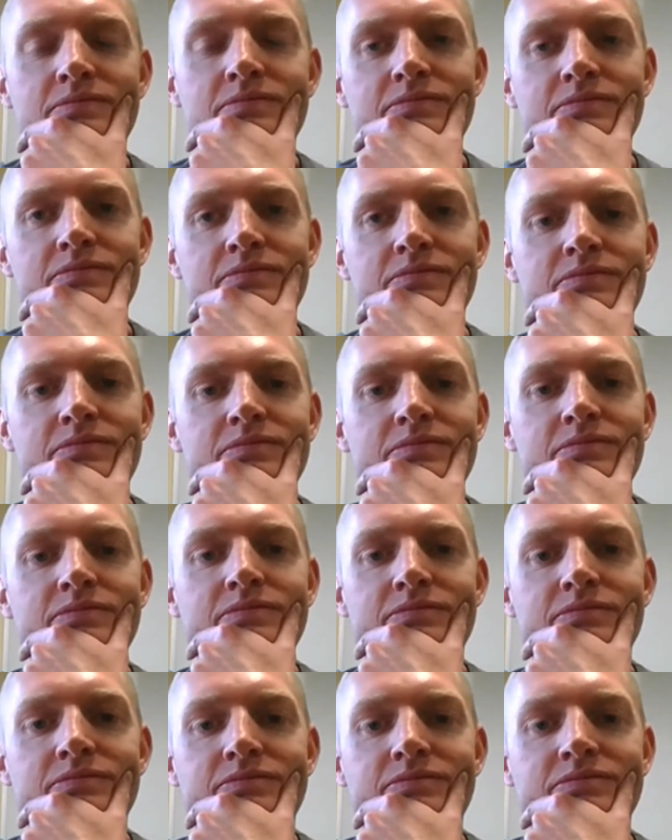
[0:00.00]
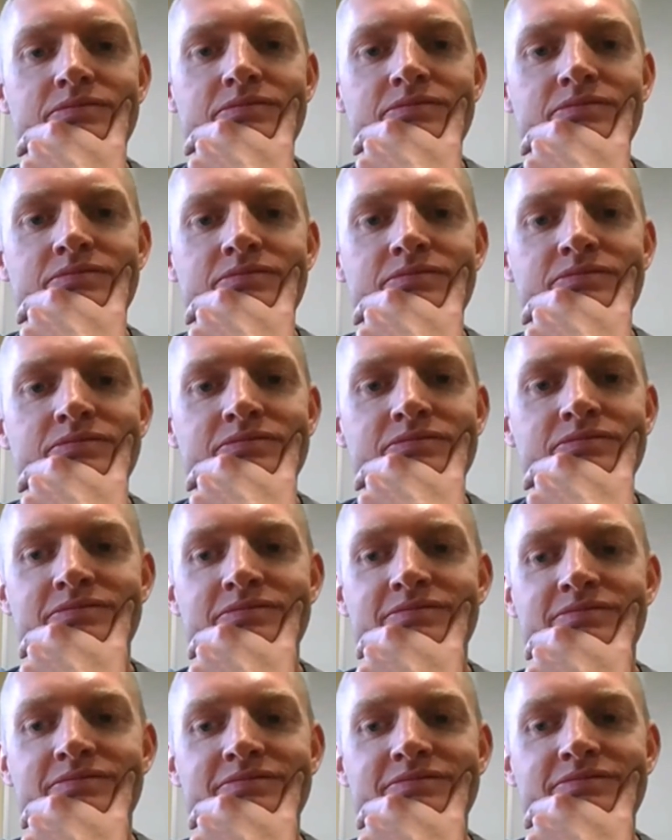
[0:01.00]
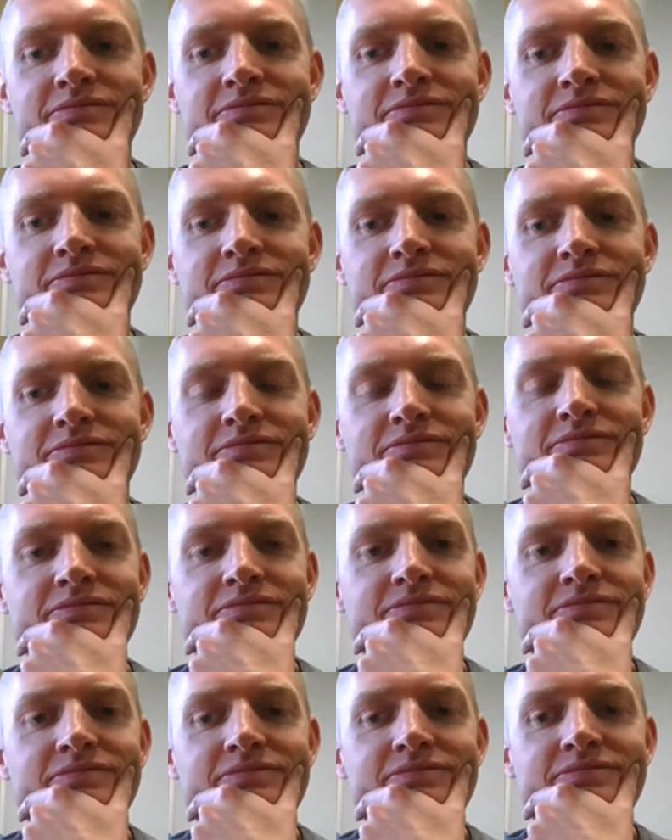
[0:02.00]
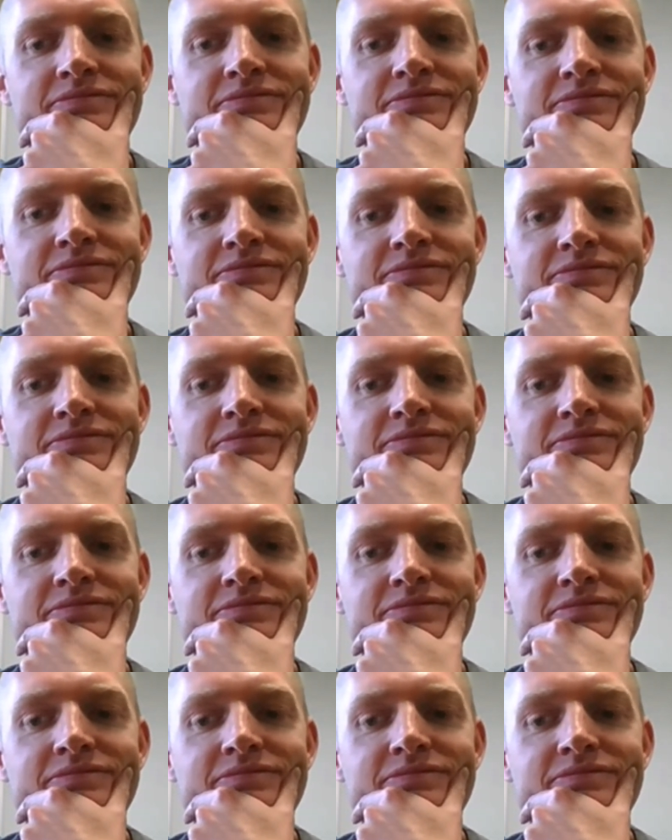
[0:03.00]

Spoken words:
(not speaking)